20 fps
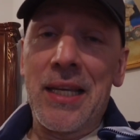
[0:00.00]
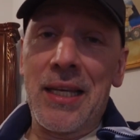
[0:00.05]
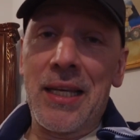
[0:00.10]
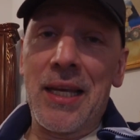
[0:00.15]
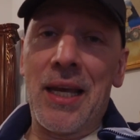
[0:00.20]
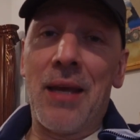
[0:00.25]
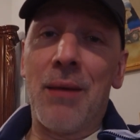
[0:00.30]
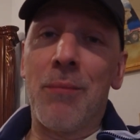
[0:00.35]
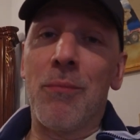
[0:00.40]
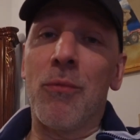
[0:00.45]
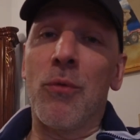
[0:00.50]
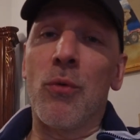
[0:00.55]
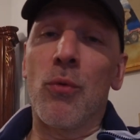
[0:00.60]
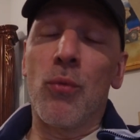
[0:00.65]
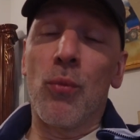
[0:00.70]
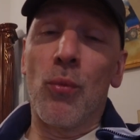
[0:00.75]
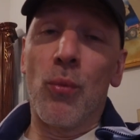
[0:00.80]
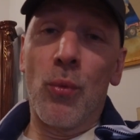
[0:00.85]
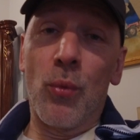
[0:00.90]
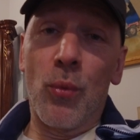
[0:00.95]
came
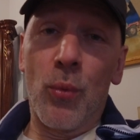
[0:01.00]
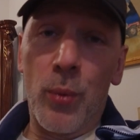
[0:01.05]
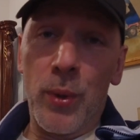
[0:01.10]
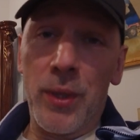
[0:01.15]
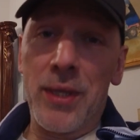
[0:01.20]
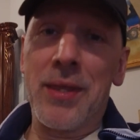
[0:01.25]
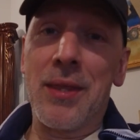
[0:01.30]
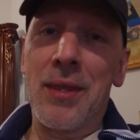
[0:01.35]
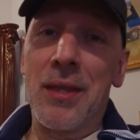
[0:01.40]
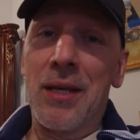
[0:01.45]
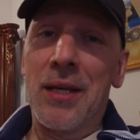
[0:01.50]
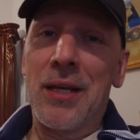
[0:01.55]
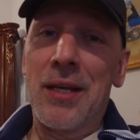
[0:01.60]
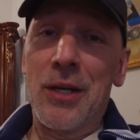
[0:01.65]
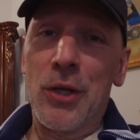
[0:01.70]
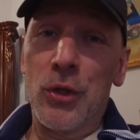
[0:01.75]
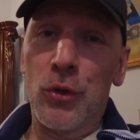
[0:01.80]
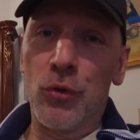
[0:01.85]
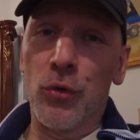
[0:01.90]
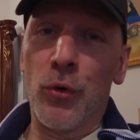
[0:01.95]
with
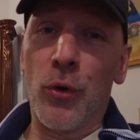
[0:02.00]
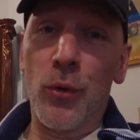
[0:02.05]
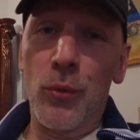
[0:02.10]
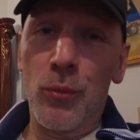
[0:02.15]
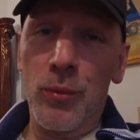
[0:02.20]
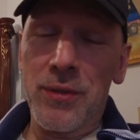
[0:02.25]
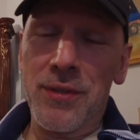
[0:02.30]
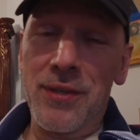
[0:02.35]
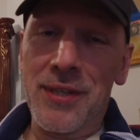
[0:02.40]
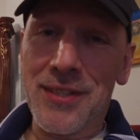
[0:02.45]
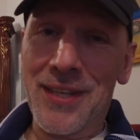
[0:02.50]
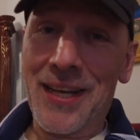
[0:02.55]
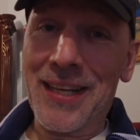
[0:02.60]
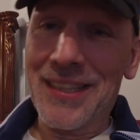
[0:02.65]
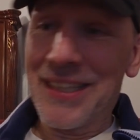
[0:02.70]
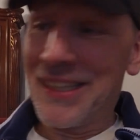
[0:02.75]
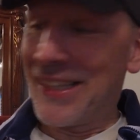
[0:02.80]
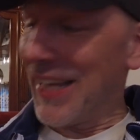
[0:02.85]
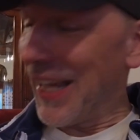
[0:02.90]
a drone with exactly